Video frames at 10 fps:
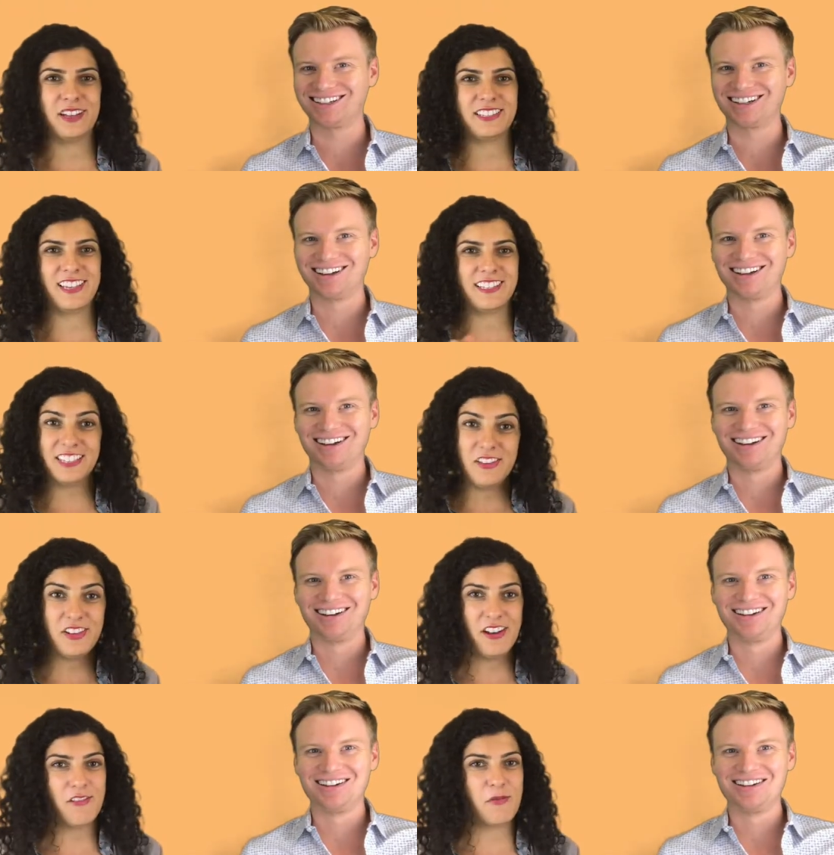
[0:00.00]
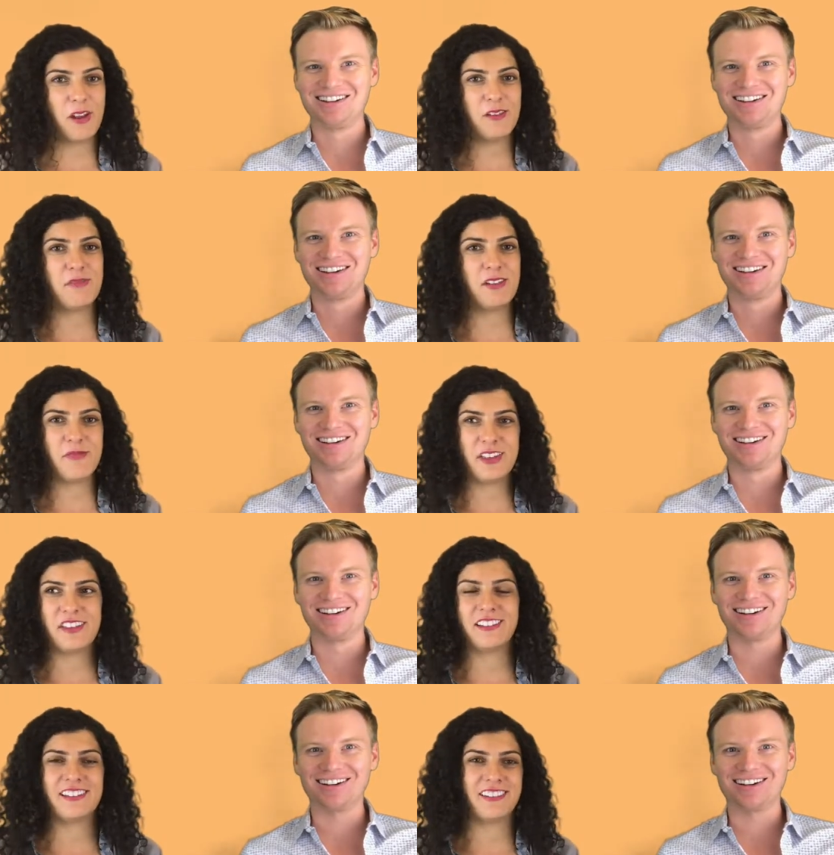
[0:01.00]
Speaker 1: and say Steven never paid me a bill,
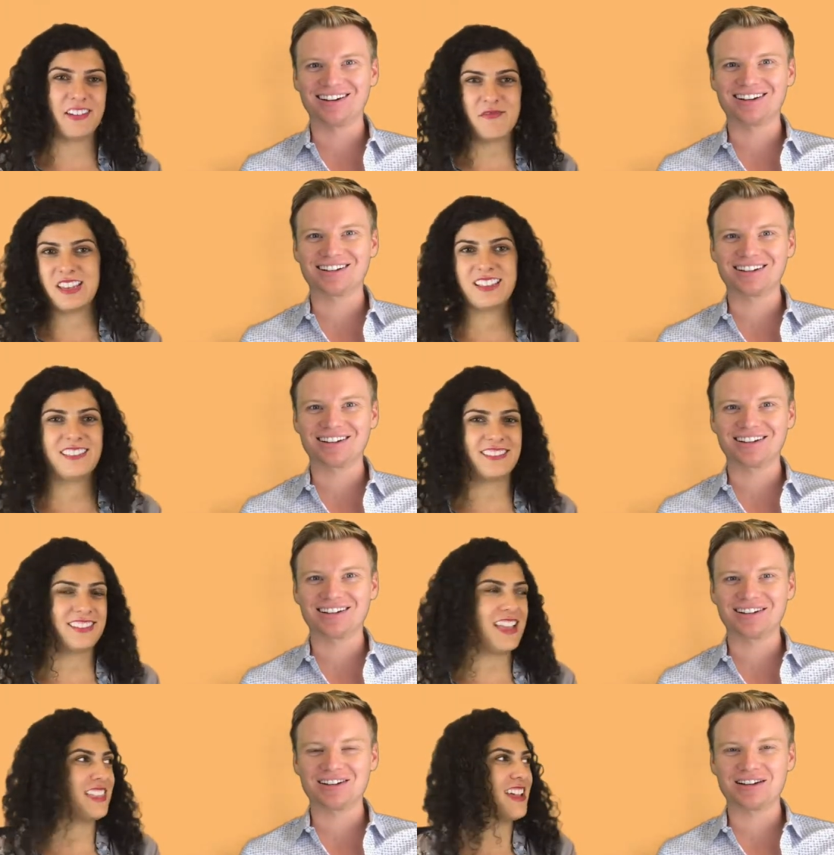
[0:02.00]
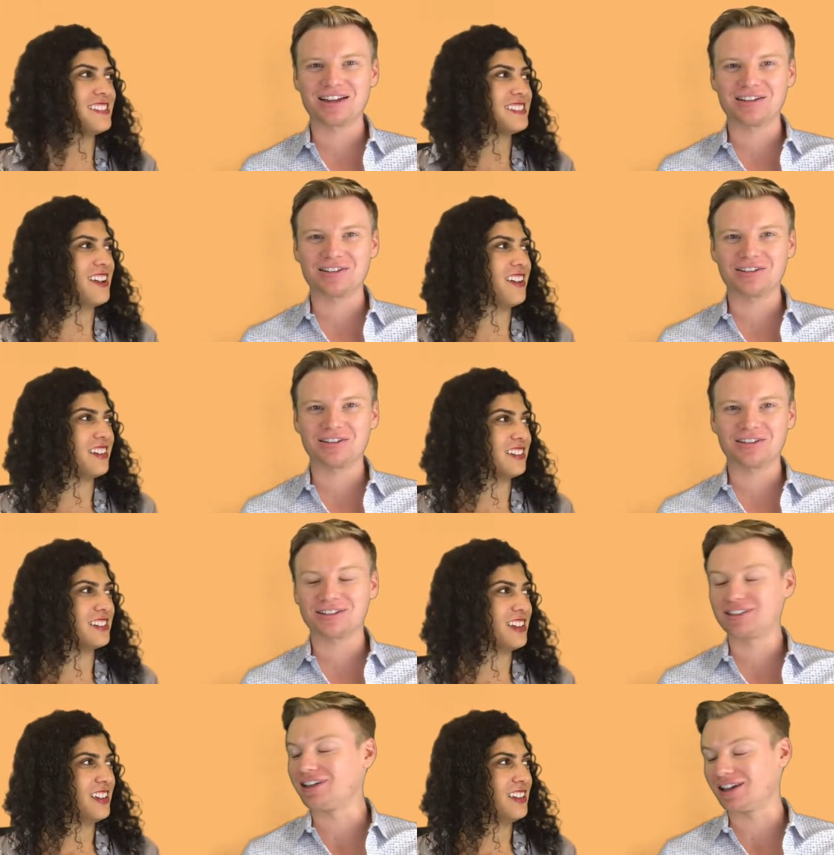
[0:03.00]
you know, give me ten thousand dollars.
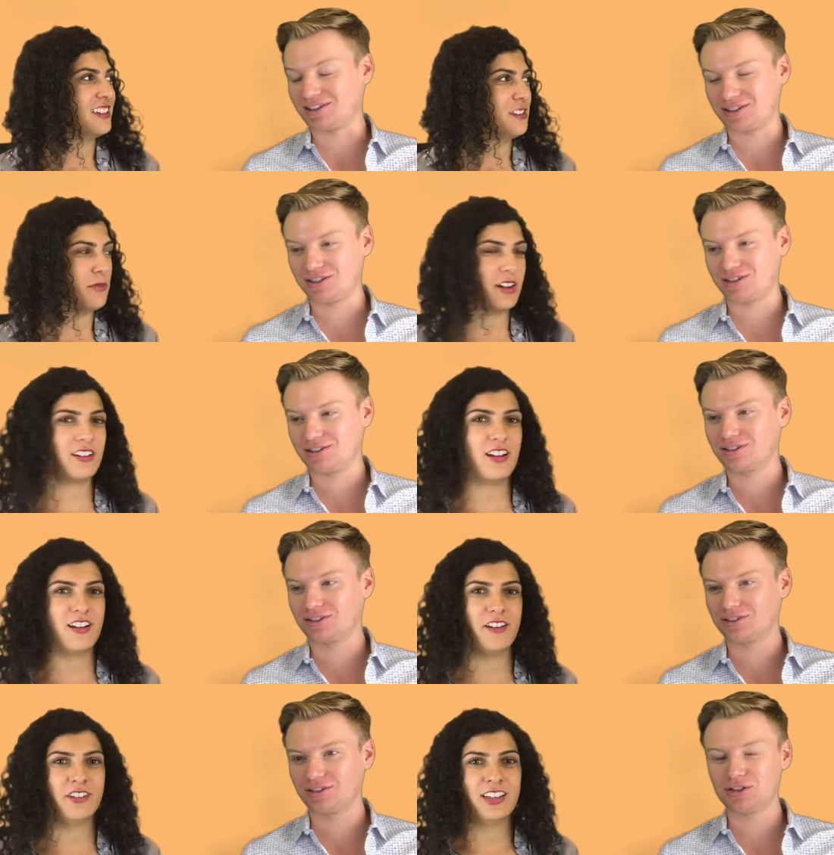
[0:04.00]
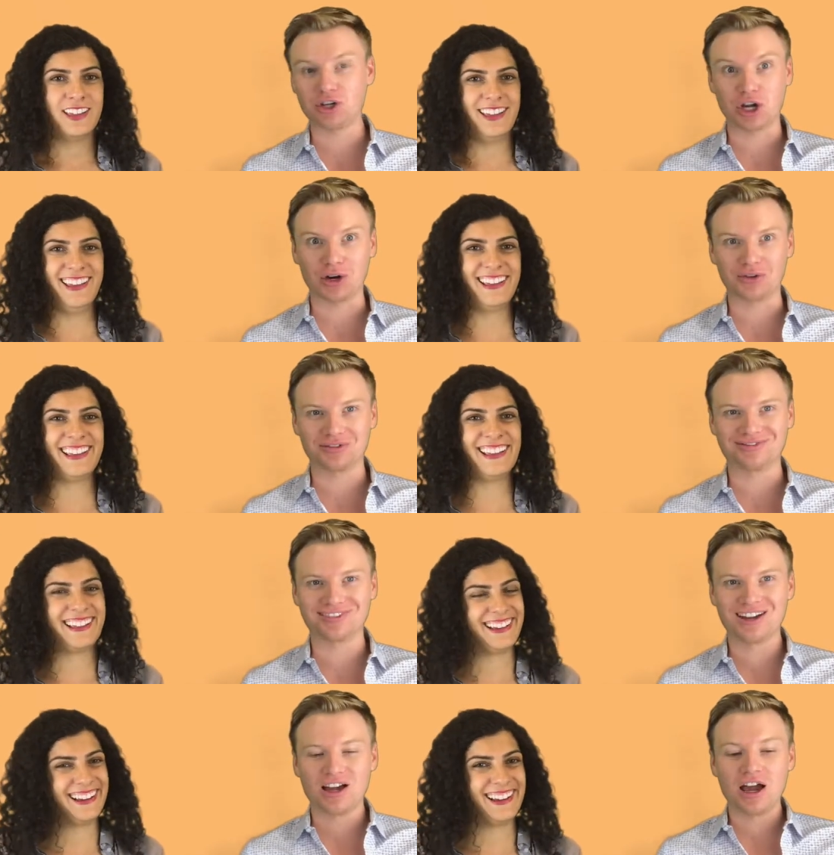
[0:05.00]
Yes. You better not have. No.
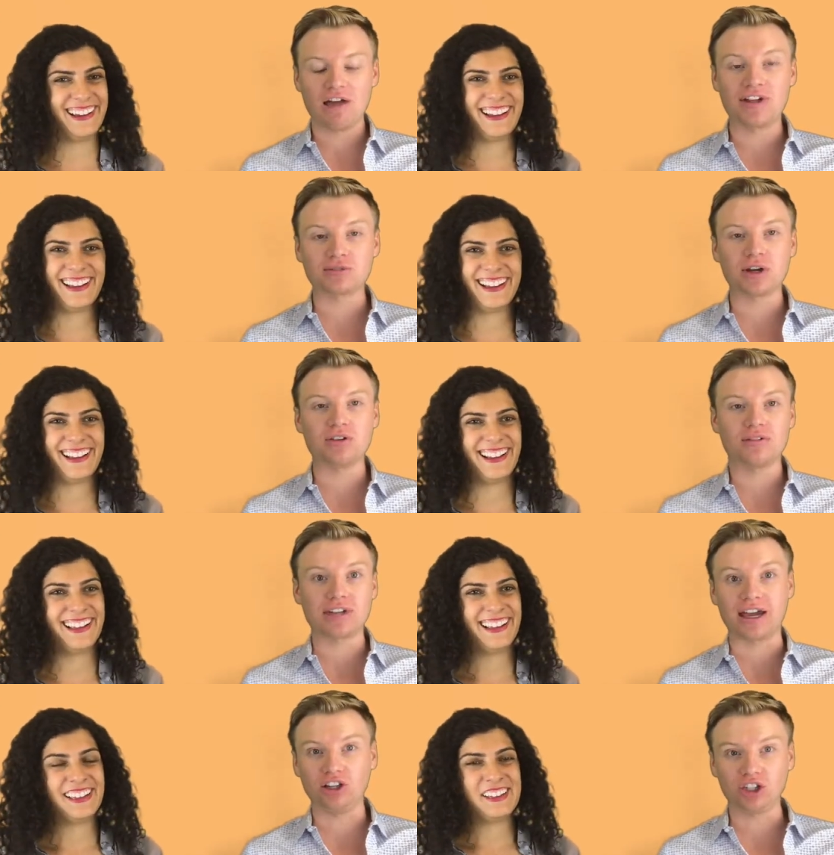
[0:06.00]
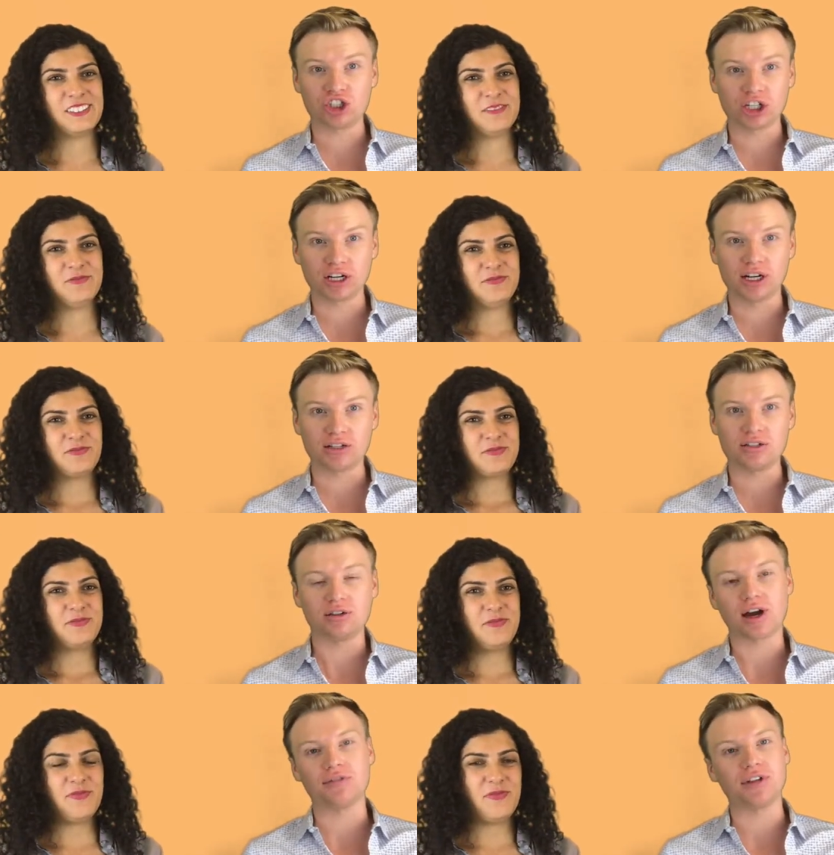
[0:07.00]
Speaker 2: and that's why you have title insurance and you
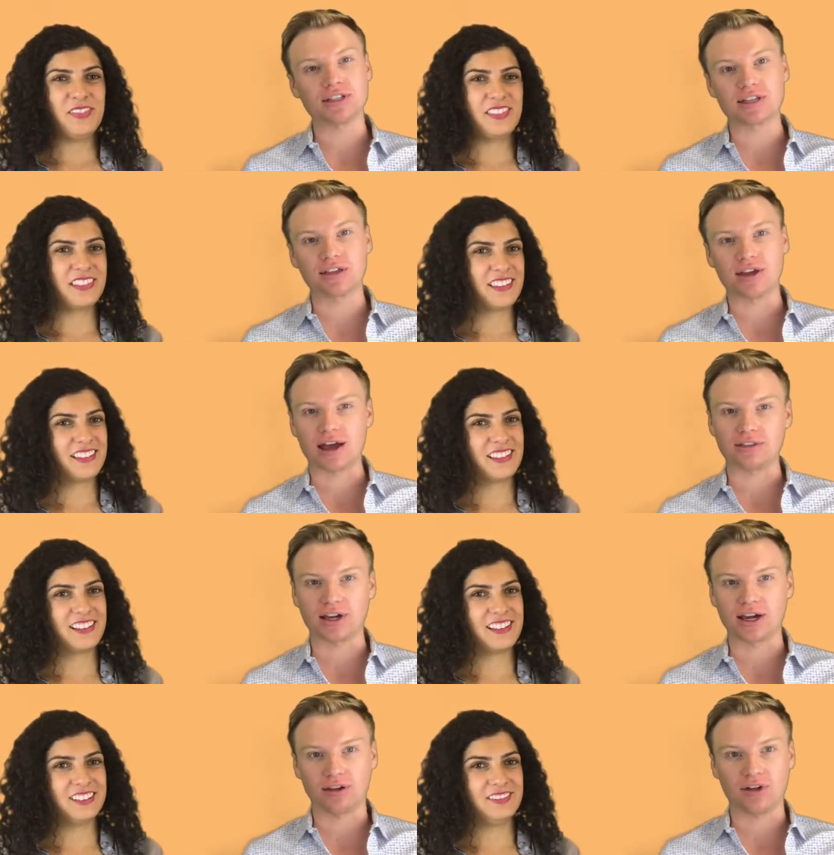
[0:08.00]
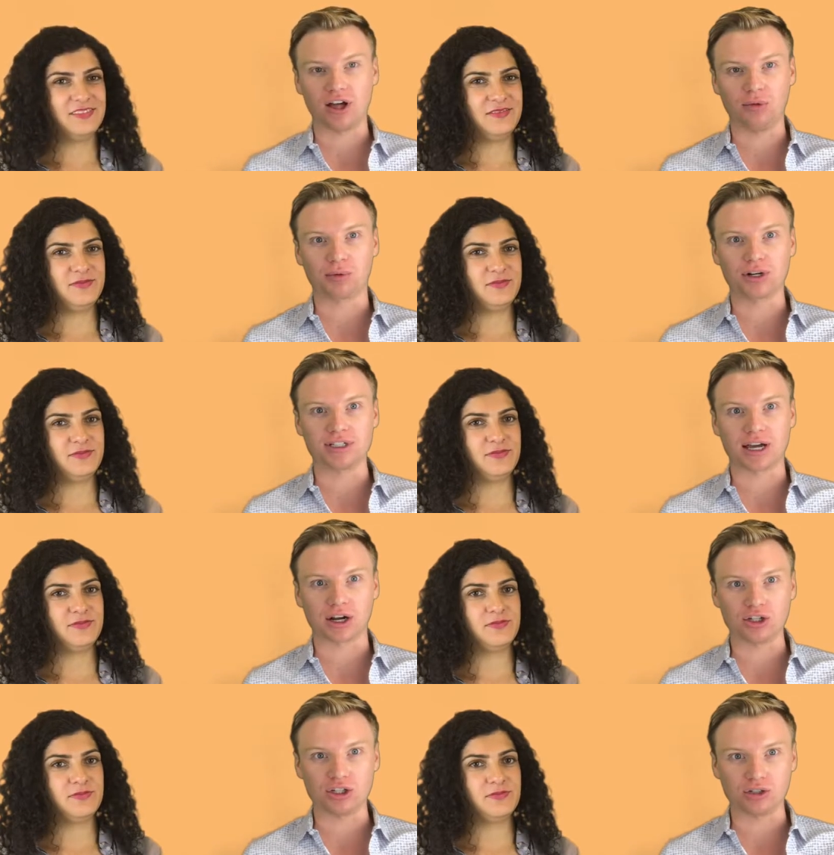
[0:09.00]
have things like that that kind of help
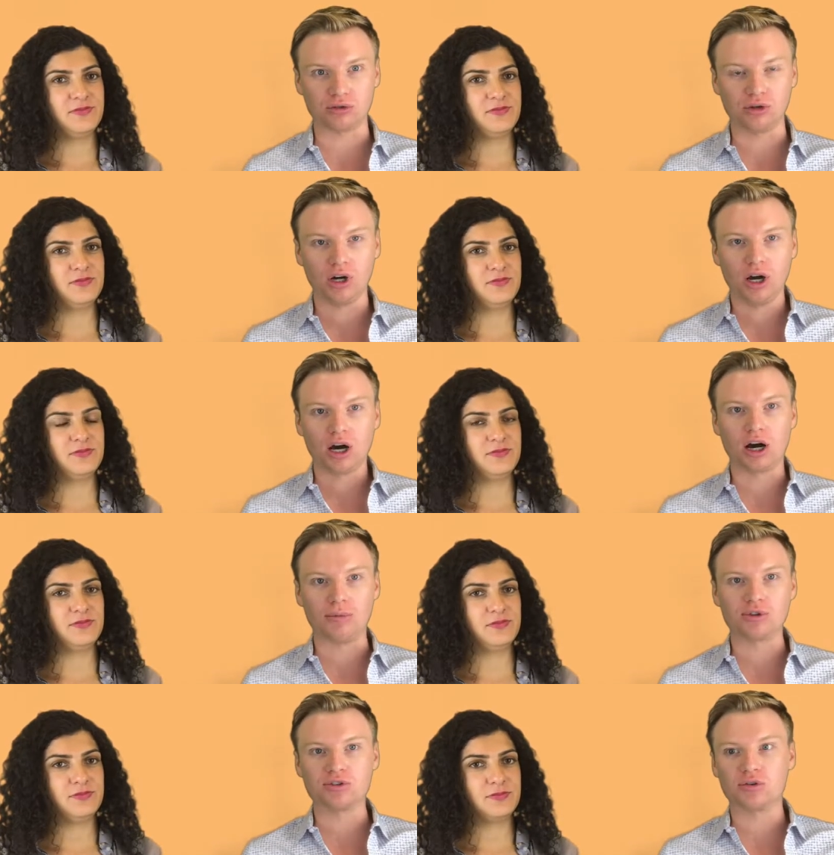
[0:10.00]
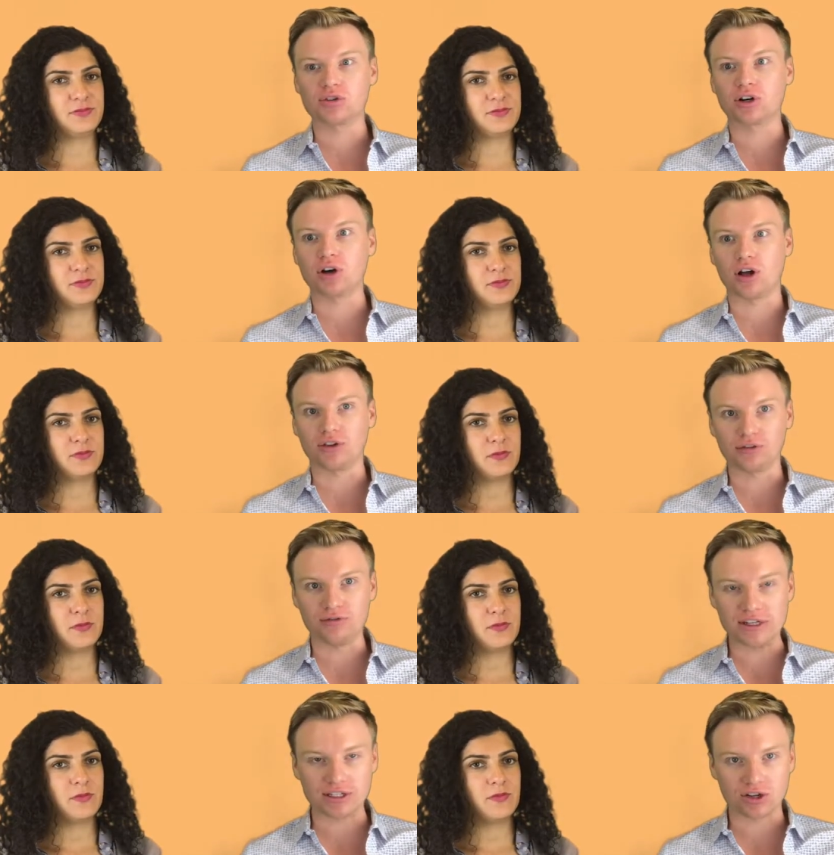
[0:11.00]
protect you. Um, so those are other fees that